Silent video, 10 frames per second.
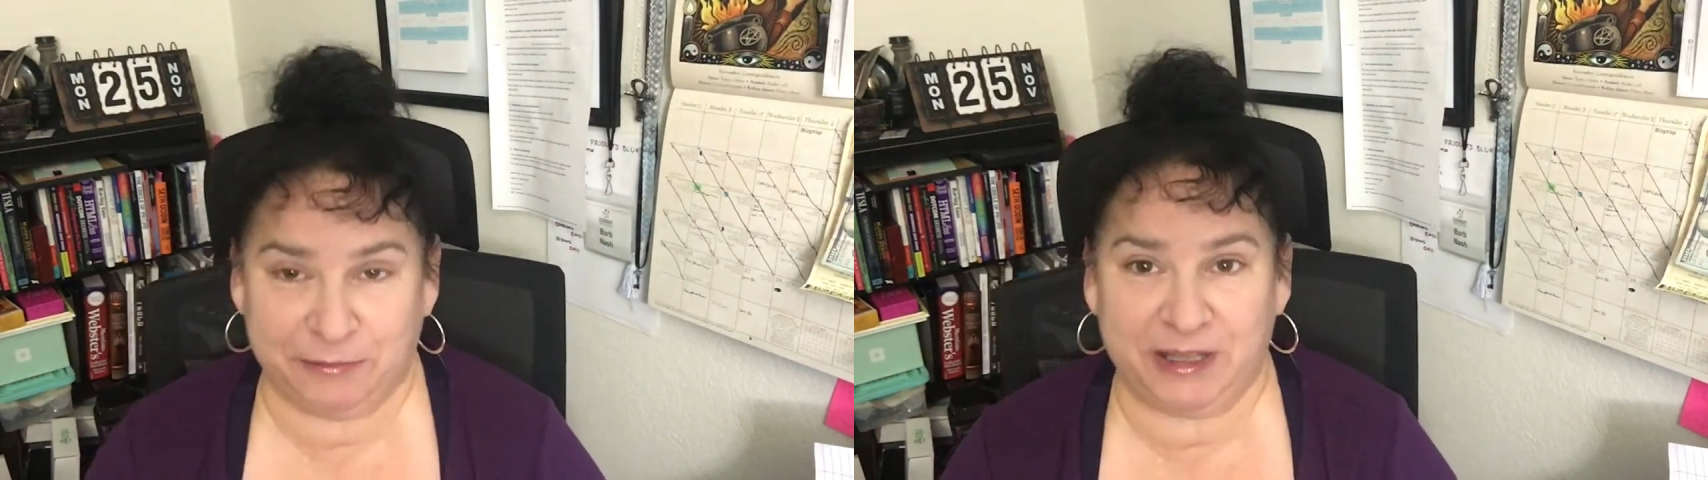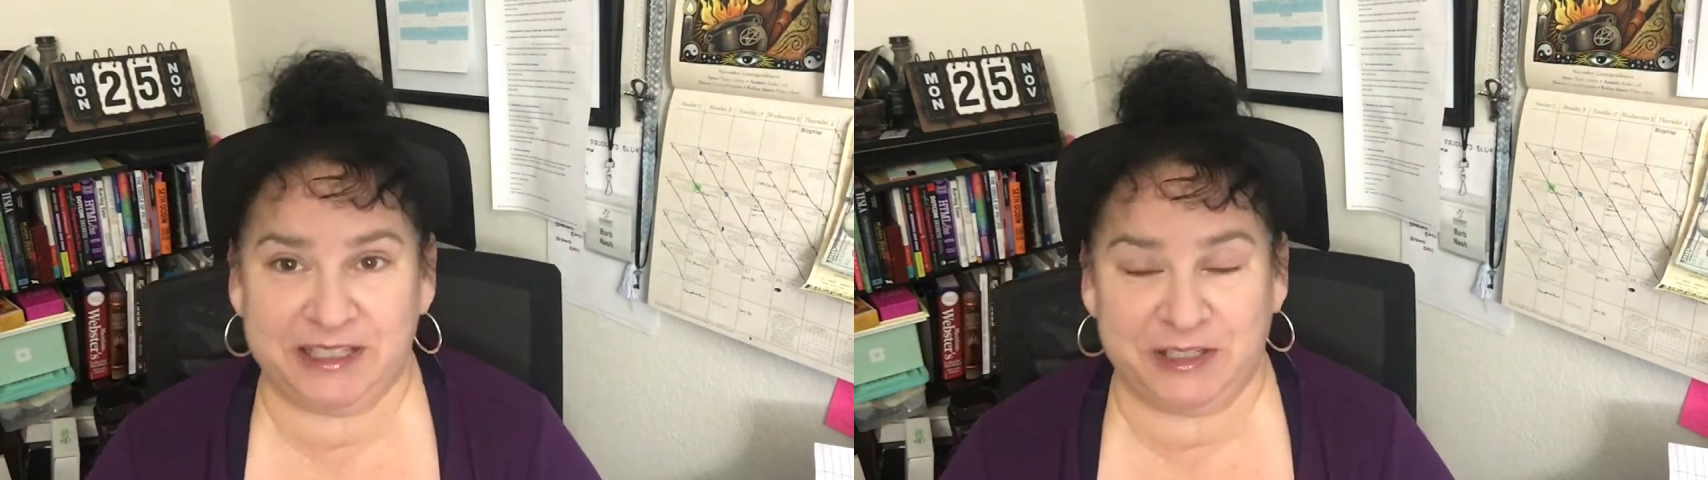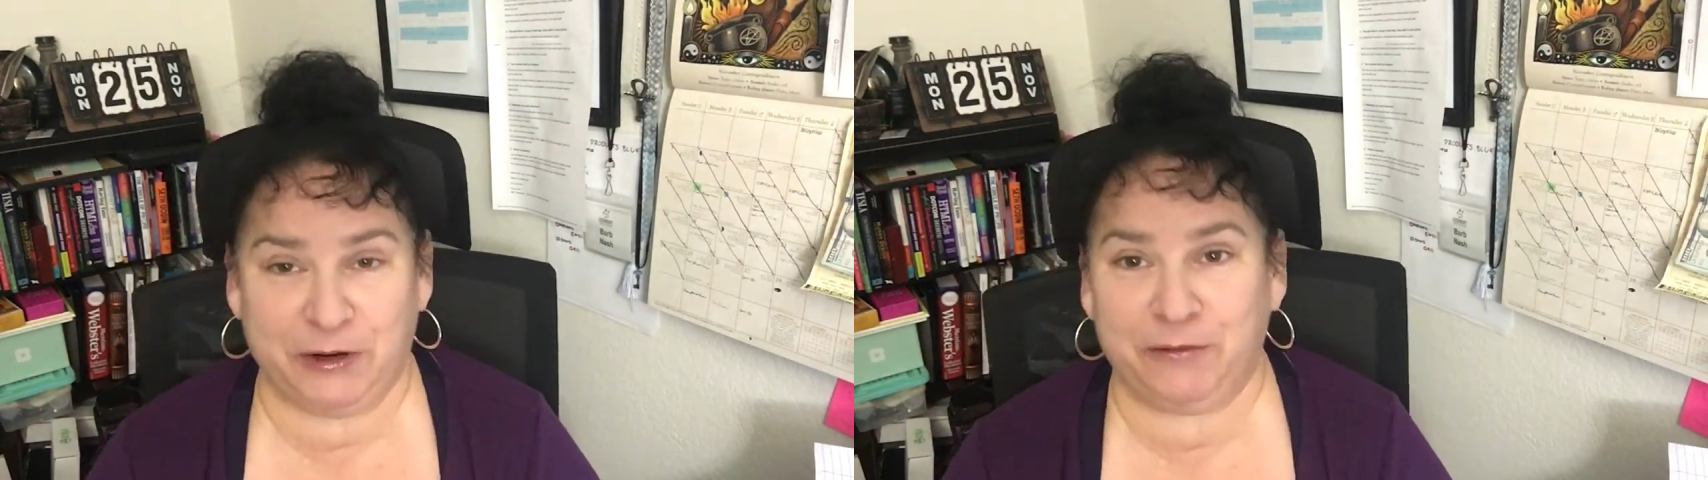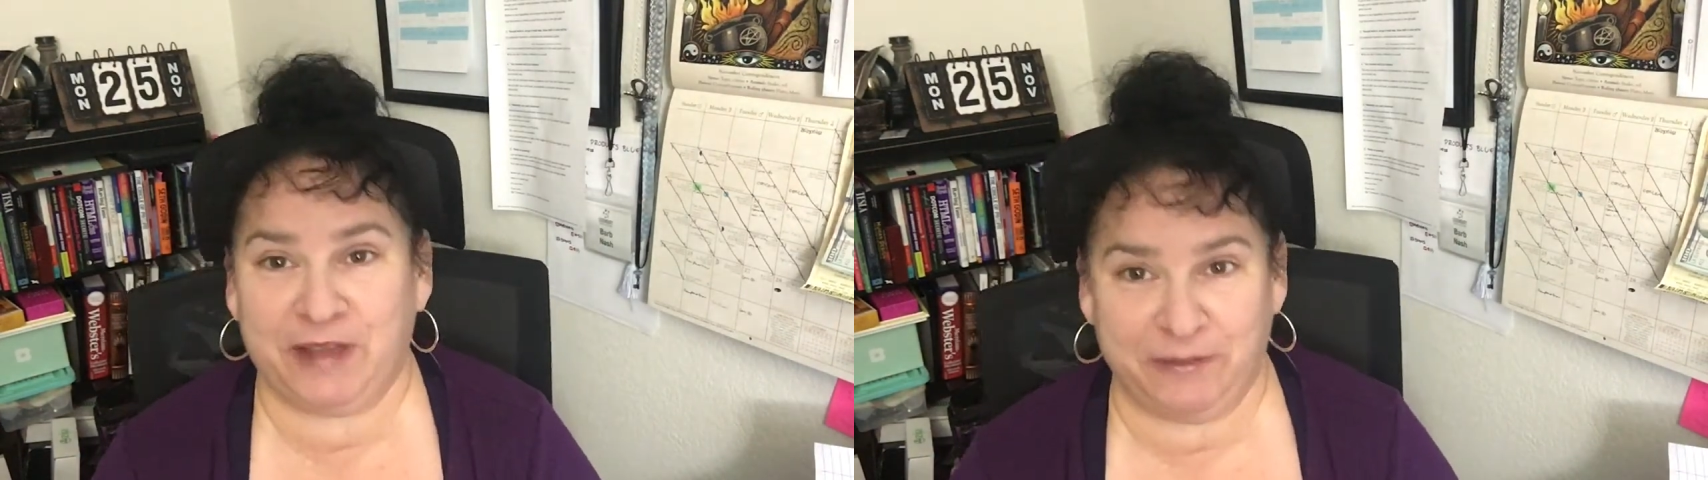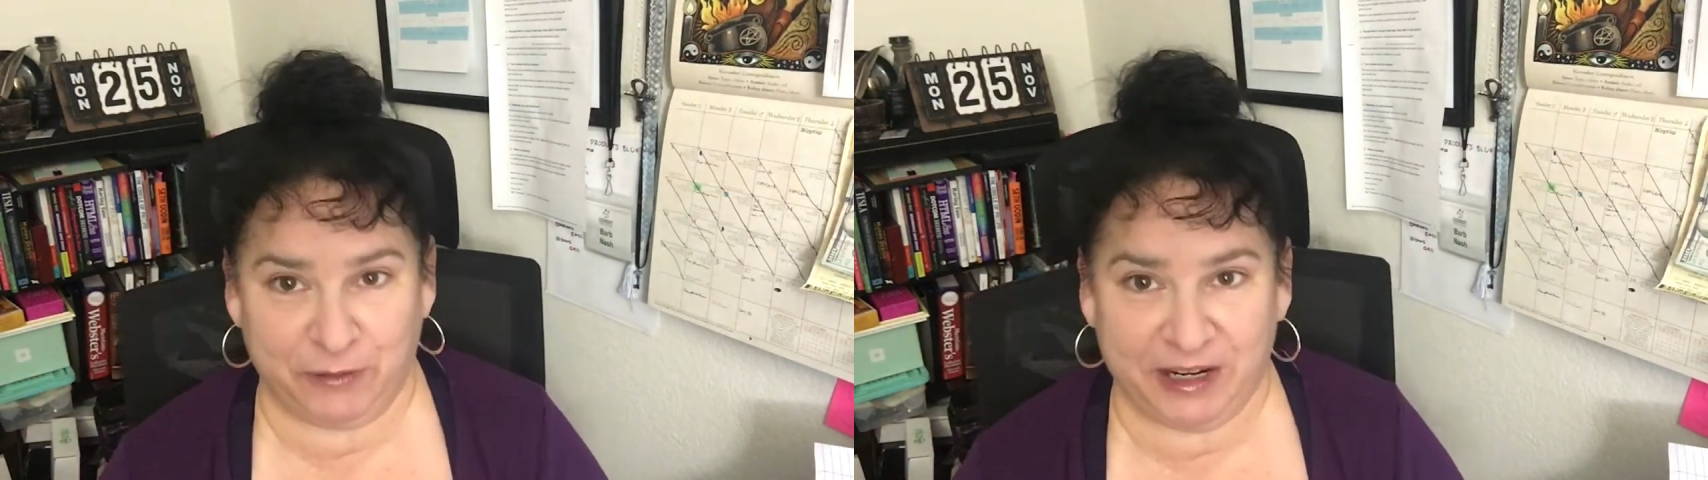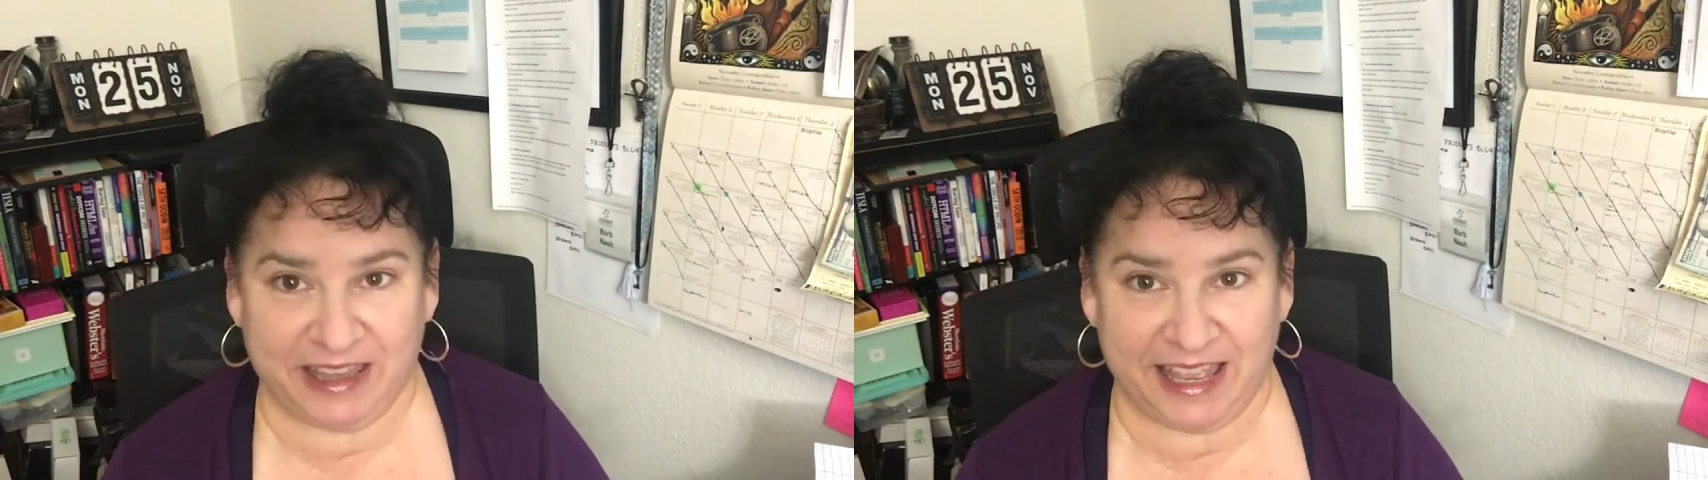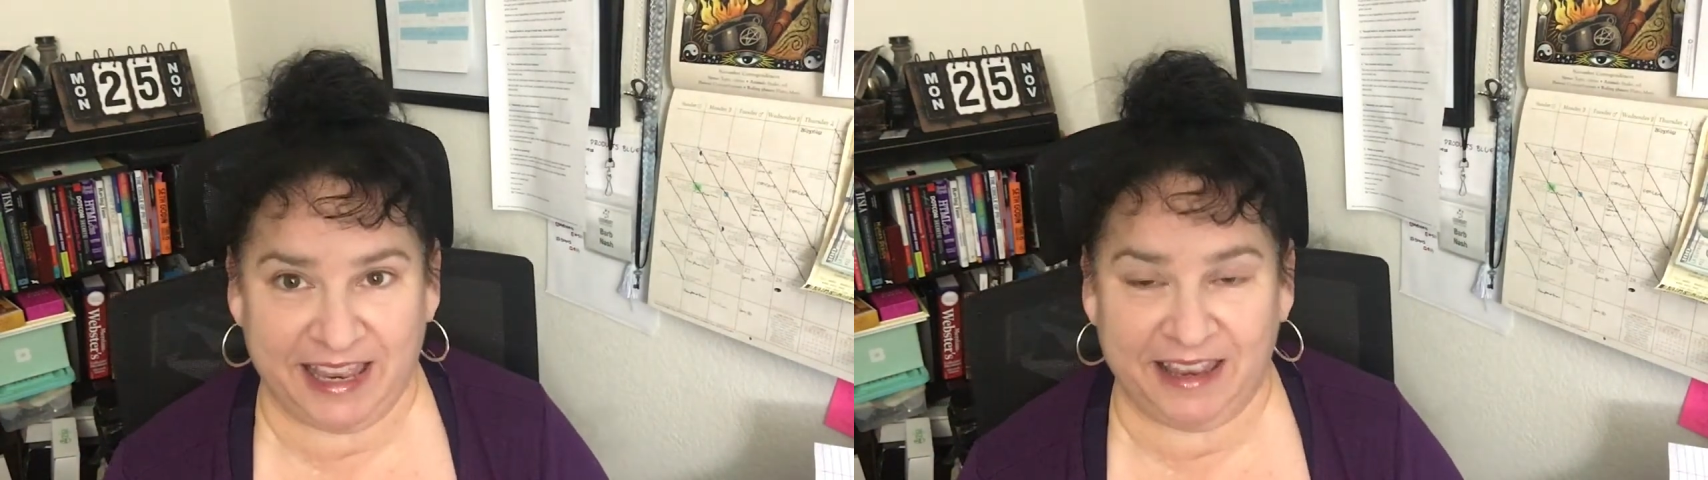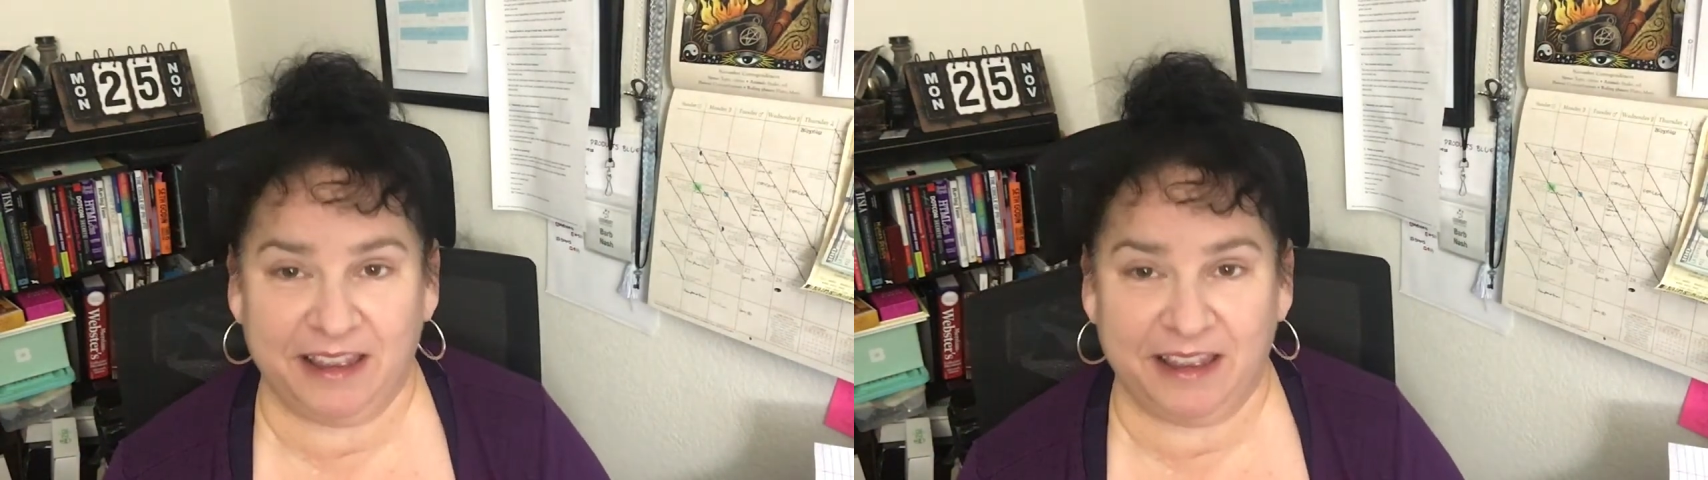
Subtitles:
What's your favorite thing?